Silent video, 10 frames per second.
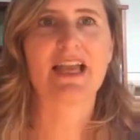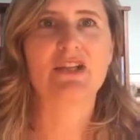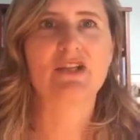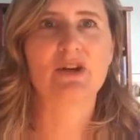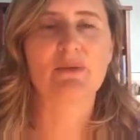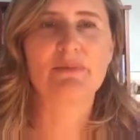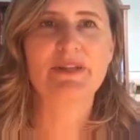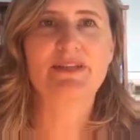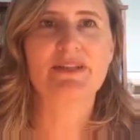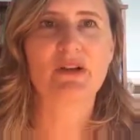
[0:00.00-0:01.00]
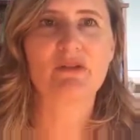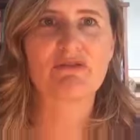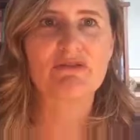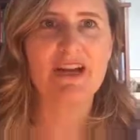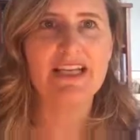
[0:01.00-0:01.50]
And don't be so
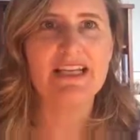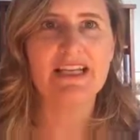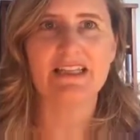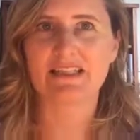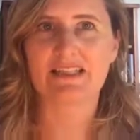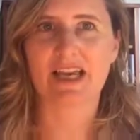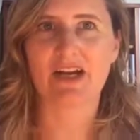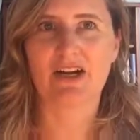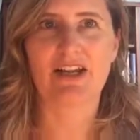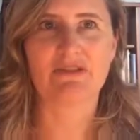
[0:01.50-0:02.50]
fretty and scared